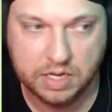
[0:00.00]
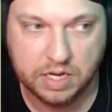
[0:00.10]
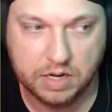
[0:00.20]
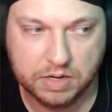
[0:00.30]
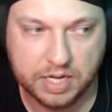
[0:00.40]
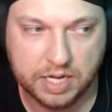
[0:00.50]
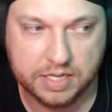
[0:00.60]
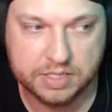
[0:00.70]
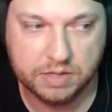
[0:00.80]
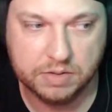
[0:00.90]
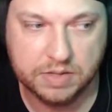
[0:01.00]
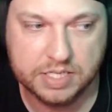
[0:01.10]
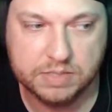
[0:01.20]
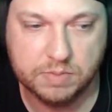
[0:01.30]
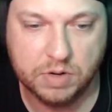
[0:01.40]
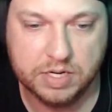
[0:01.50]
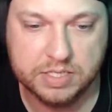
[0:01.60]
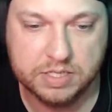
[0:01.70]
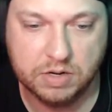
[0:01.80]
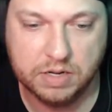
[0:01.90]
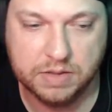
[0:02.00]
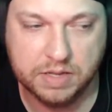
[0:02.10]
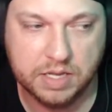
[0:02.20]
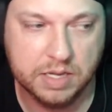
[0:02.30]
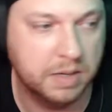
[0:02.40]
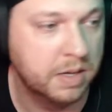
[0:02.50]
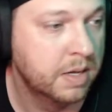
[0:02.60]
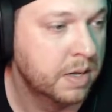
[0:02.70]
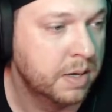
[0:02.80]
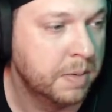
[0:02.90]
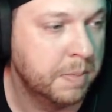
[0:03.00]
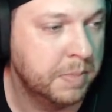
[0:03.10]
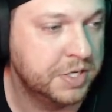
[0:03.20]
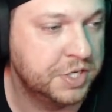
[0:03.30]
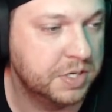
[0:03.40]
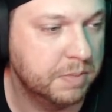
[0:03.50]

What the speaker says: Okay, so this one is called the Majesty